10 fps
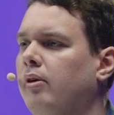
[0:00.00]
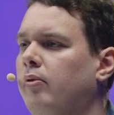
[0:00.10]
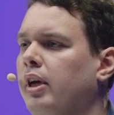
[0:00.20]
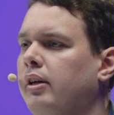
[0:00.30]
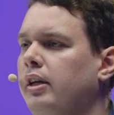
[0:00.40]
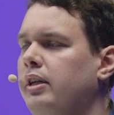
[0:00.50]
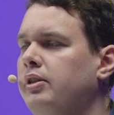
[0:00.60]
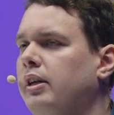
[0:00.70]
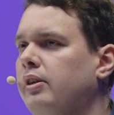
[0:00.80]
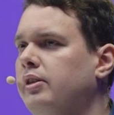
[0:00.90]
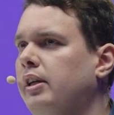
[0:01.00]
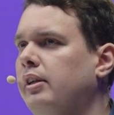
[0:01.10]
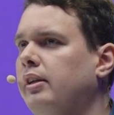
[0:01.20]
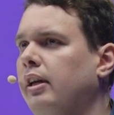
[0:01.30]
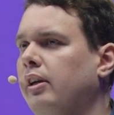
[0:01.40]
we at NIS can see
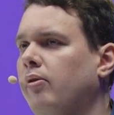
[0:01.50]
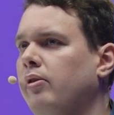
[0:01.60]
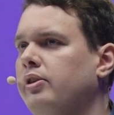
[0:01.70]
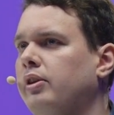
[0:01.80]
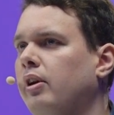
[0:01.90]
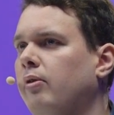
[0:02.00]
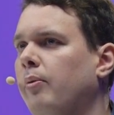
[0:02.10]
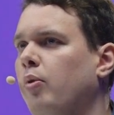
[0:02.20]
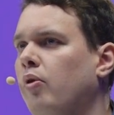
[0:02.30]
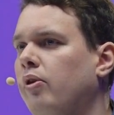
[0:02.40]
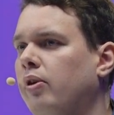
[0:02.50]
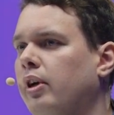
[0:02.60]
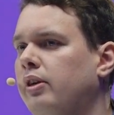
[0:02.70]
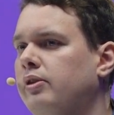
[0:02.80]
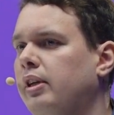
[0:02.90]
it and the original reporter
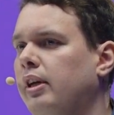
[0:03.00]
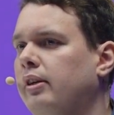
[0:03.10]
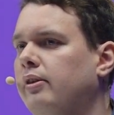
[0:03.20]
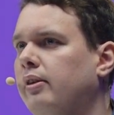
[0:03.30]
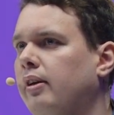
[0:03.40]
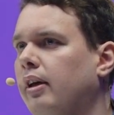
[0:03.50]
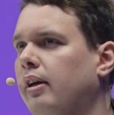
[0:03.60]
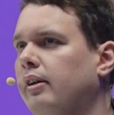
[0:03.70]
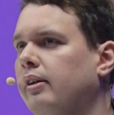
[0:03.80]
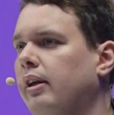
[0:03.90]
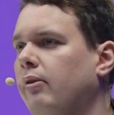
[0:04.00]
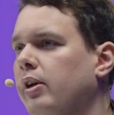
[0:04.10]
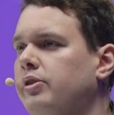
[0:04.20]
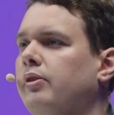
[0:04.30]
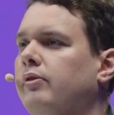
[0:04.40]
can see it, the
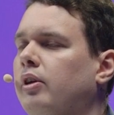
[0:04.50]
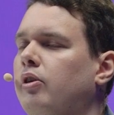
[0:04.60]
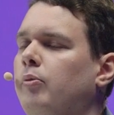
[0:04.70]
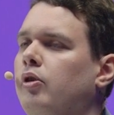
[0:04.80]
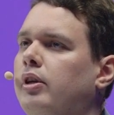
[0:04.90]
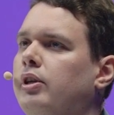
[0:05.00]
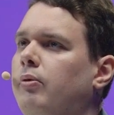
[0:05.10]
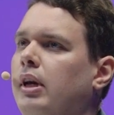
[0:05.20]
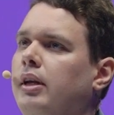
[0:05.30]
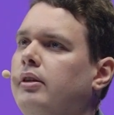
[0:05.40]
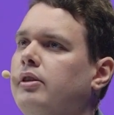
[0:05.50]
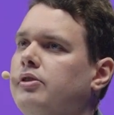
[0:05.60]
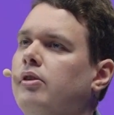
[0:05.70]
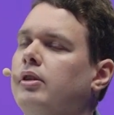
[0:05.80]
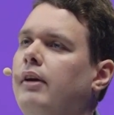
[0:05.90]
rest of the community really
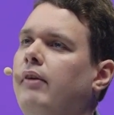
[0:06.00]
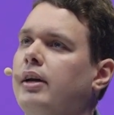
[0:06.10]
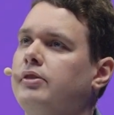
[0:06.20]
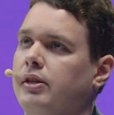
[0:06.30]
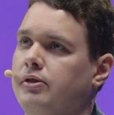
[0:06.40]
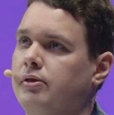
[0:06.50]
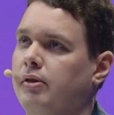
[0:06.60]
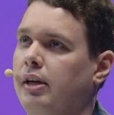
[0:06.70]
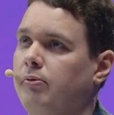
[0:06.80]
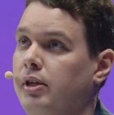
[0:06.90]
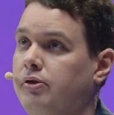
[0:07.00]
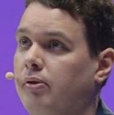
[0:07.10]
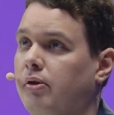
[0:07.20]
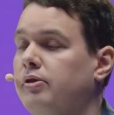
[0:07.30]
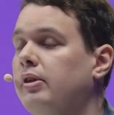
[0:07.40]
does not have access to that
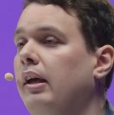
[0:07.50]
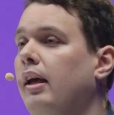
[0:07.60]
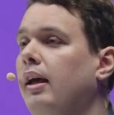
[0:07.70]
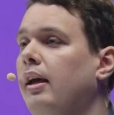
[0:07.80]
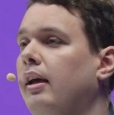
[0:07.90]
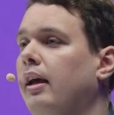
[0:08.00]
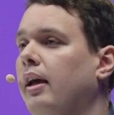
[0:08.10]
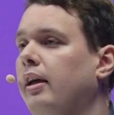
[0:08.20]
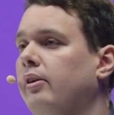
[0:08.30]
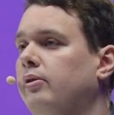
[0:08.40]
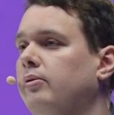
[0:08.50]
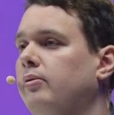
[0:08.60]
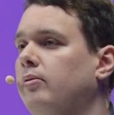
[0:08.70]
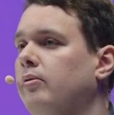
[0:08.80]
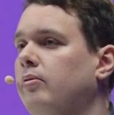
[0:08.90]
resource. And
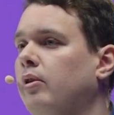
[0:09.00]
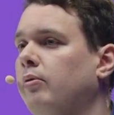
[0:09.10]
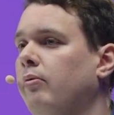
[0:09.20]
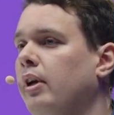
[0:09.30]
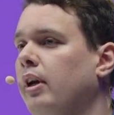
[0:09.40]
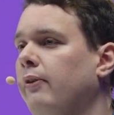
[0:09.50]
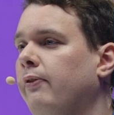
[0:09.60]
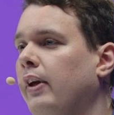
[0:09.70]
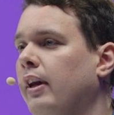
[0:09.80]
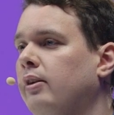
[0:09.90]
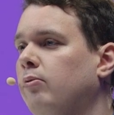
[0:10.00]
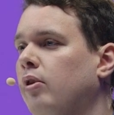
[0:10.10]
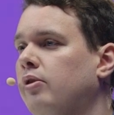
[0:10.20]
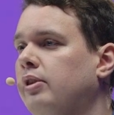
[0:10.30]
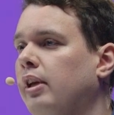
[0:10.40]
what we really felt was